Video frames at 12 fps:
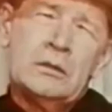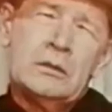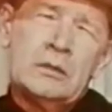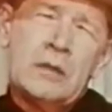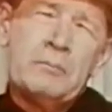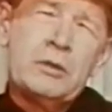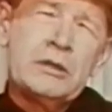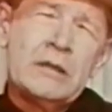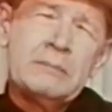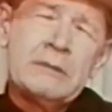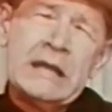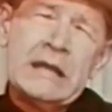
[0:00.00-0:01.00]
they put
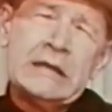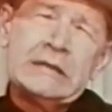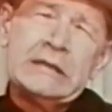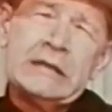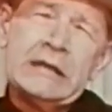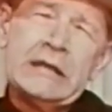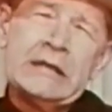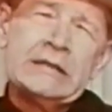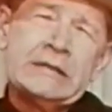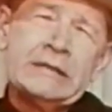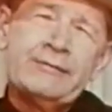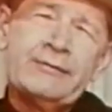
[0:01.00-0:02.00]
them down as
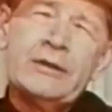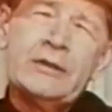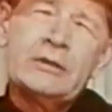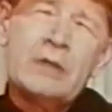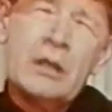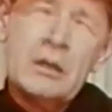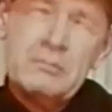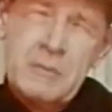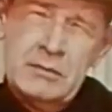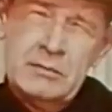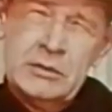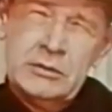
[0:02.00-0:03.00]
the first ten
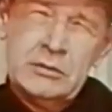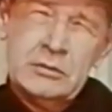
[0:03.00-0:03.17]
amendments